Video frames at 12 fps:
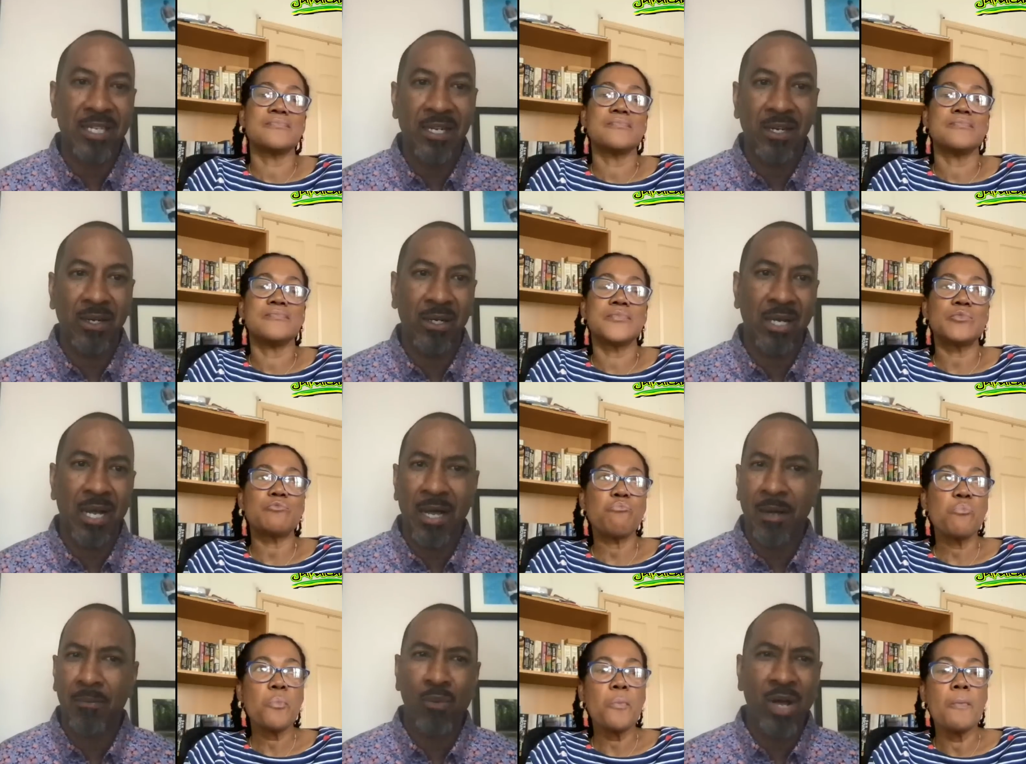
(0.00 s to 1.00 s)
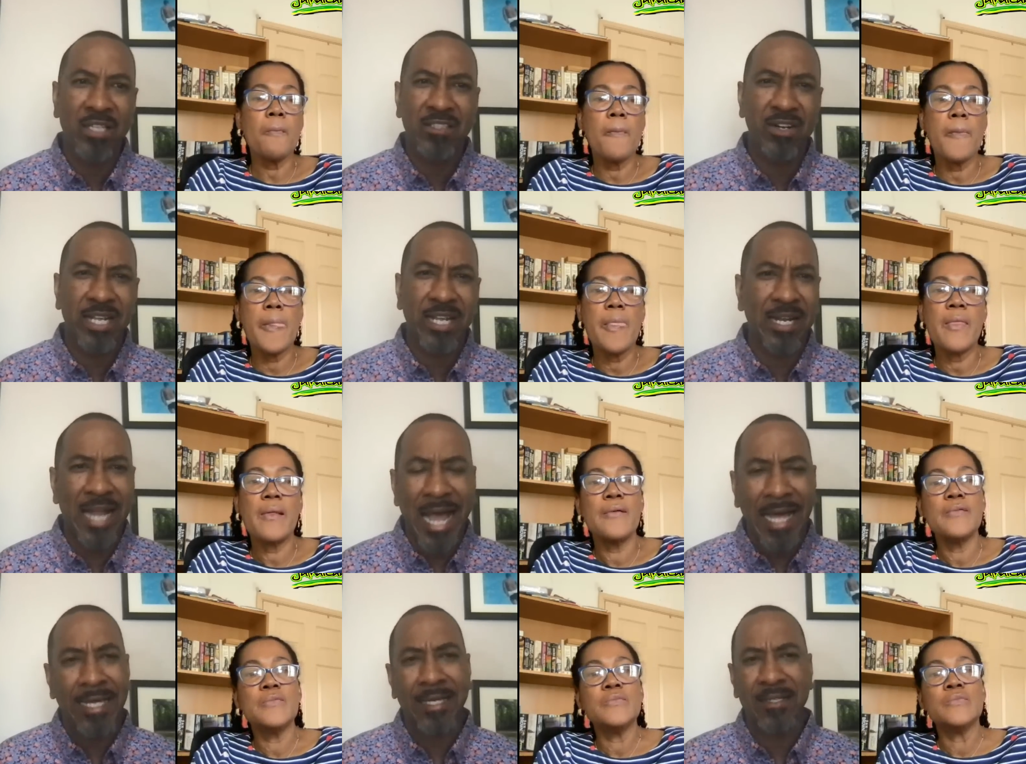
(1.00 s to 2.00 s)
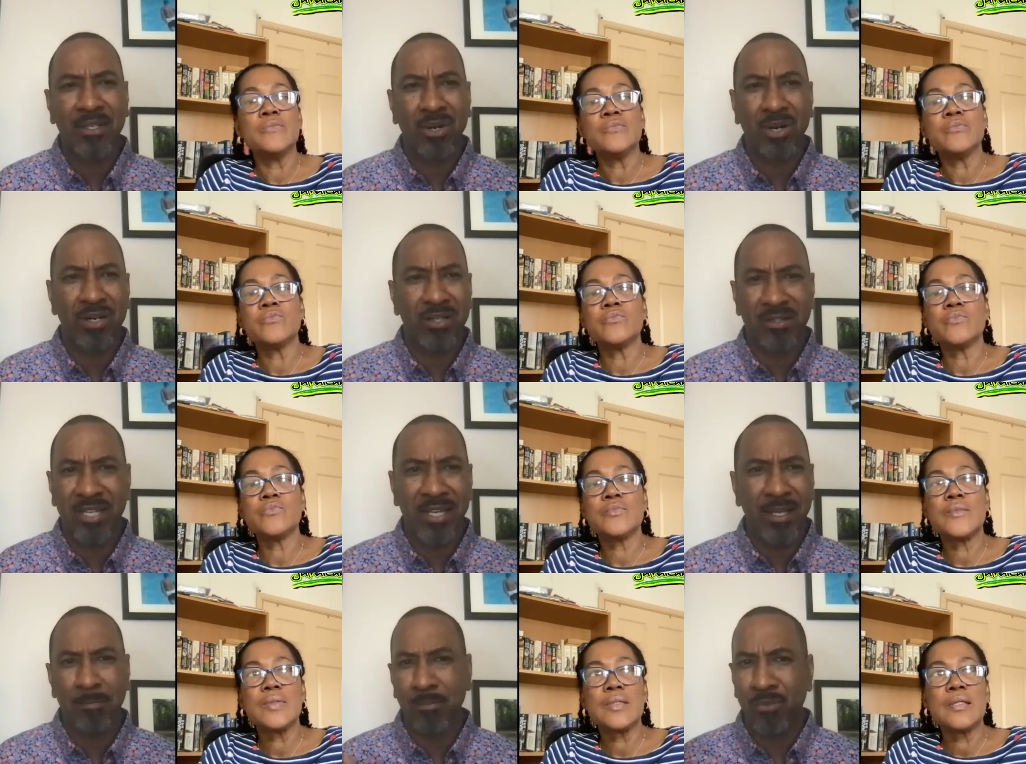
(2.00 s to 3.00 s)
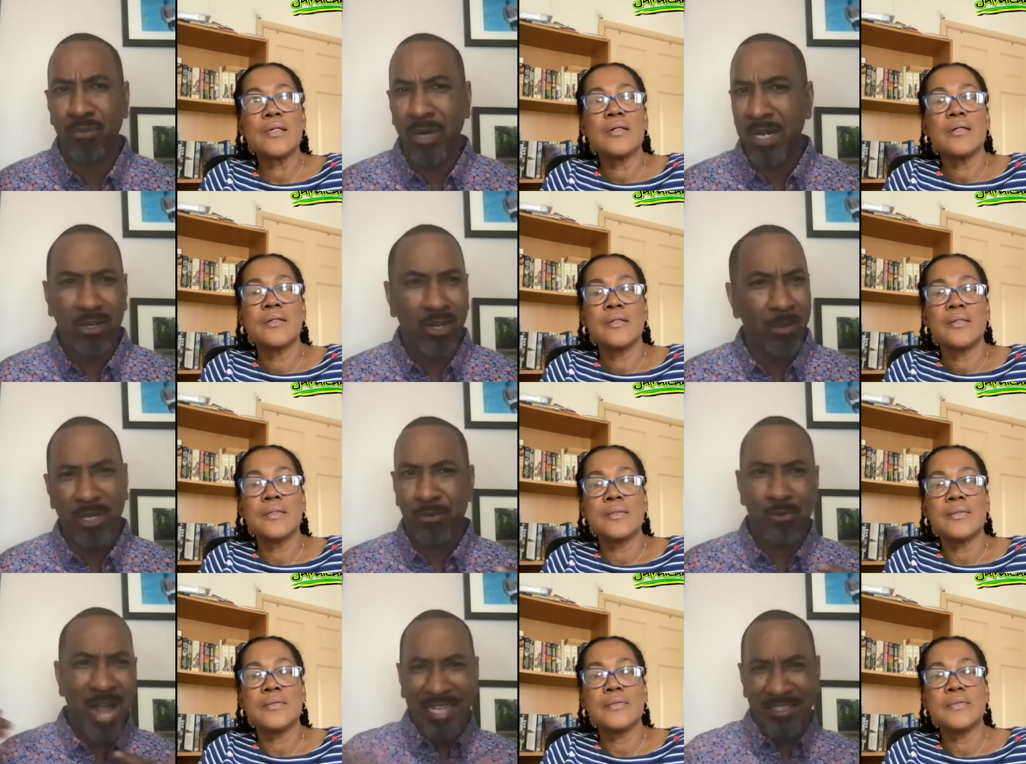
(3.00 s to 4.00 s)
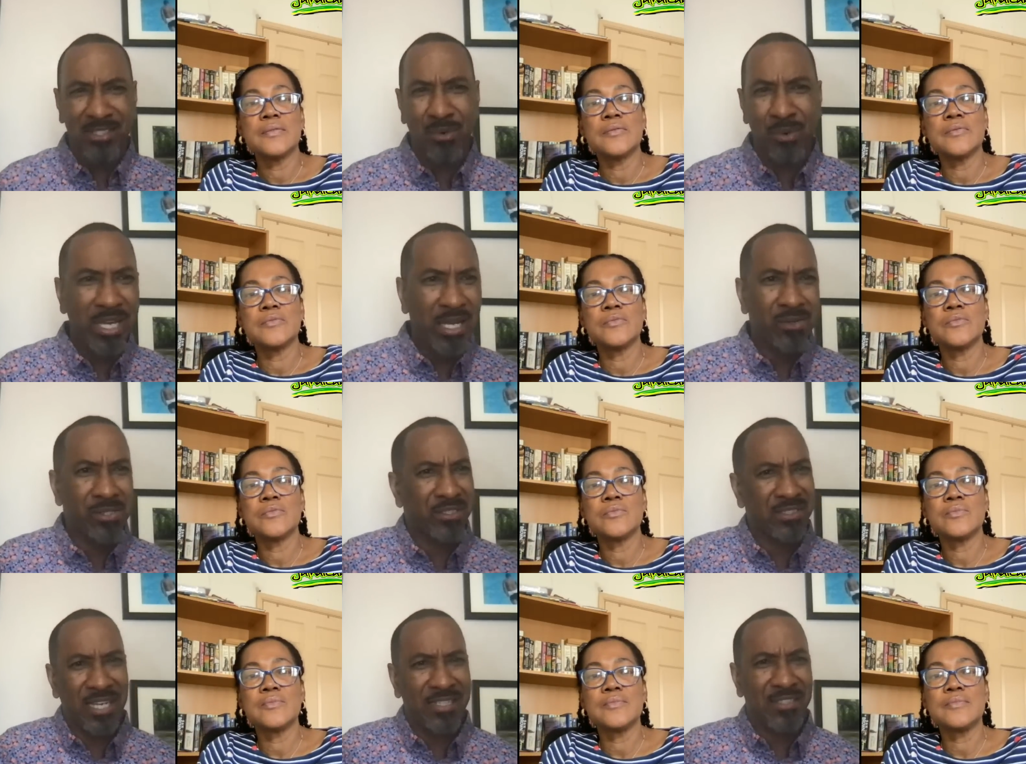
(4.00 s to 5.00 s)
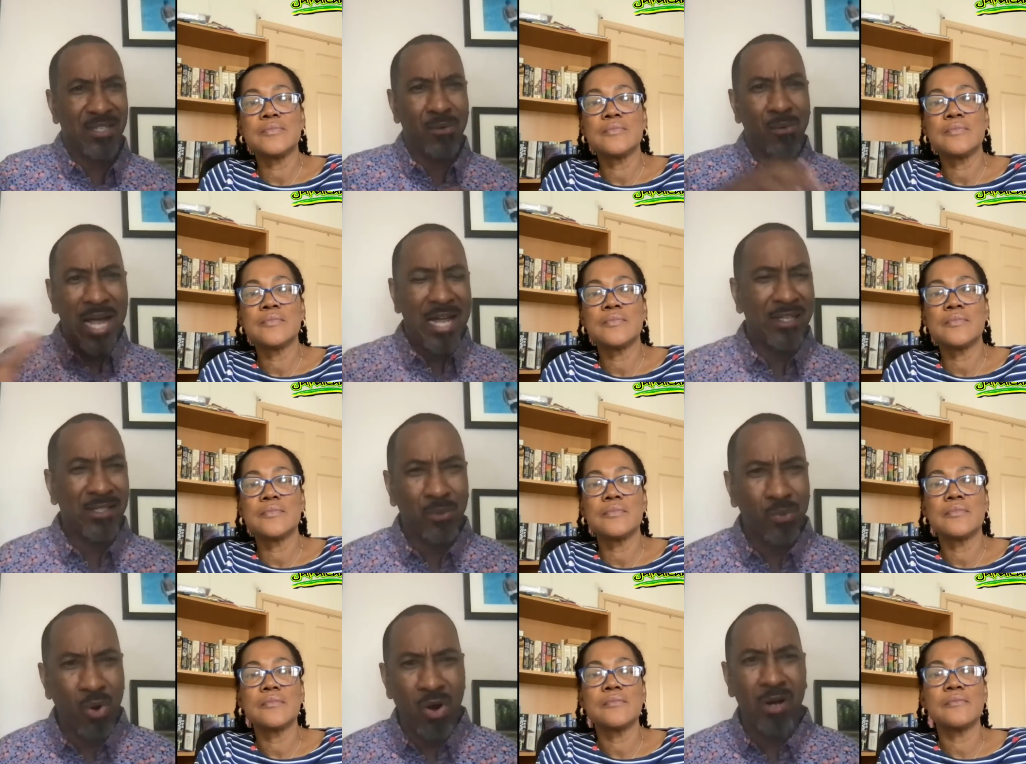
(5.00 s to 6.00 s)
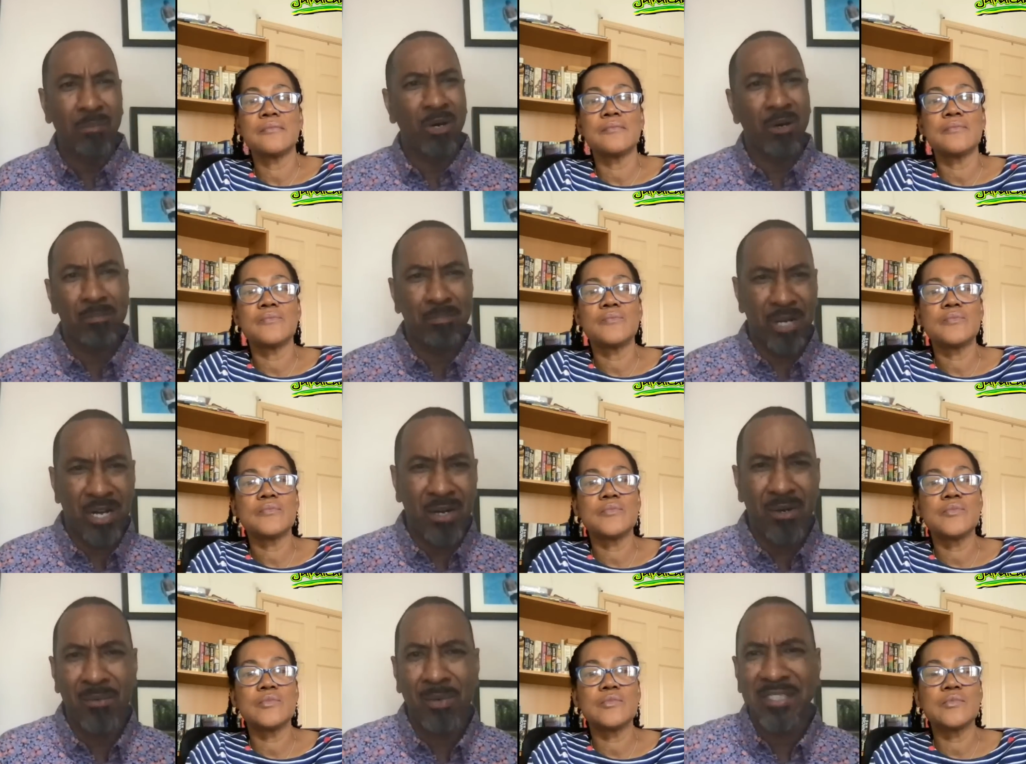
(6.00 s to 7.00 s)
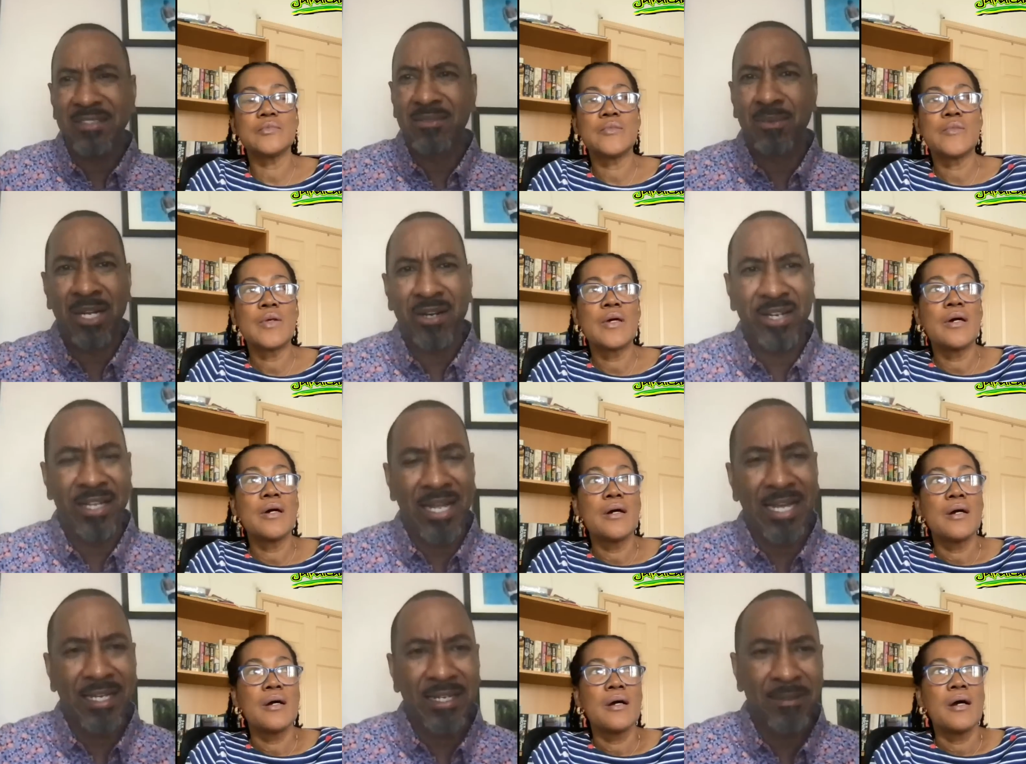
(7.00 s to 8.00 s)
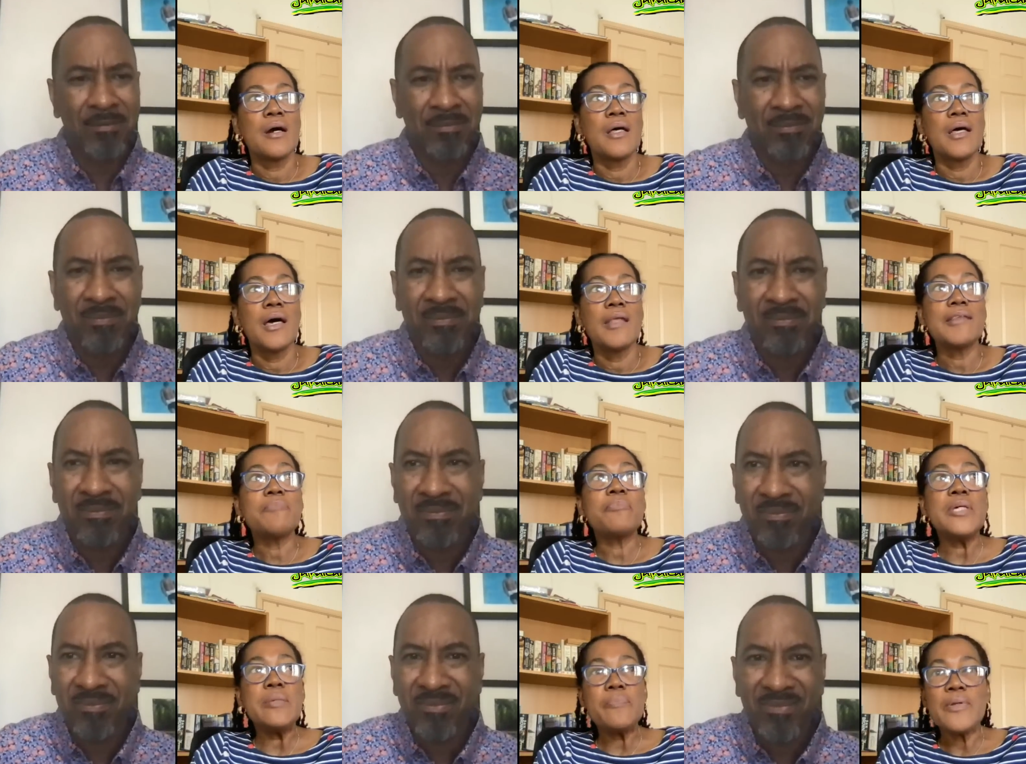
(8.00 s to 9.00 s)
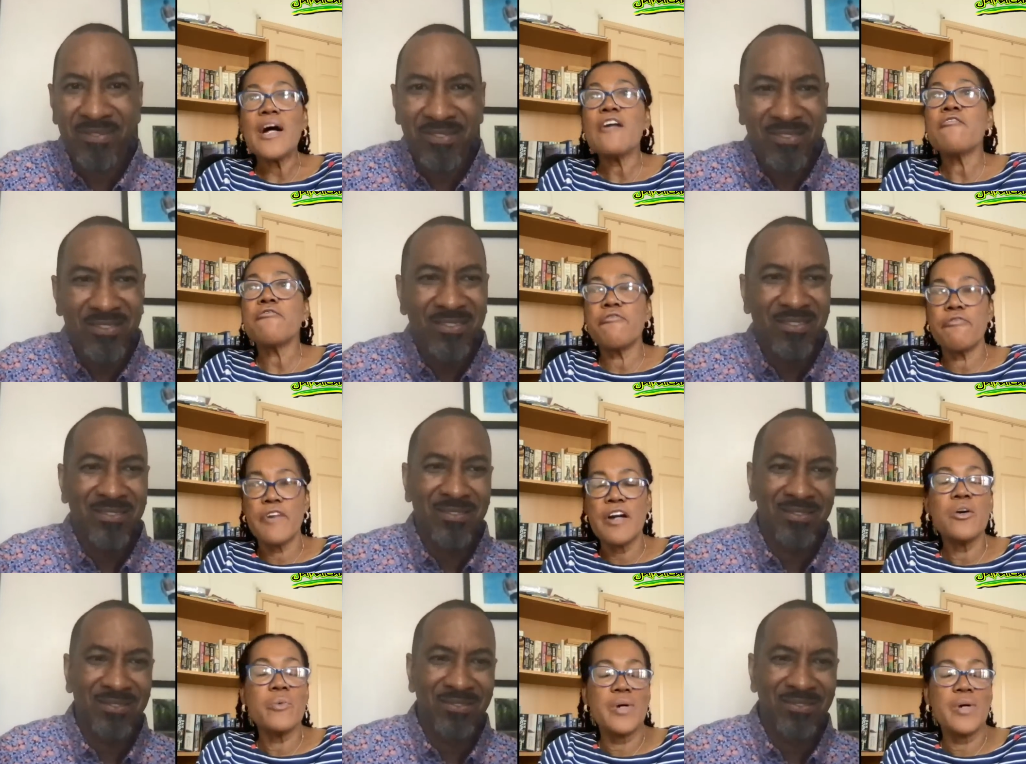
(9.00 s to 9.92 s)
Speaker 1: there. What are they like? You know, are they welcoming right away, or it takes a while to warm up? What are they like?
Speaker 2: People are very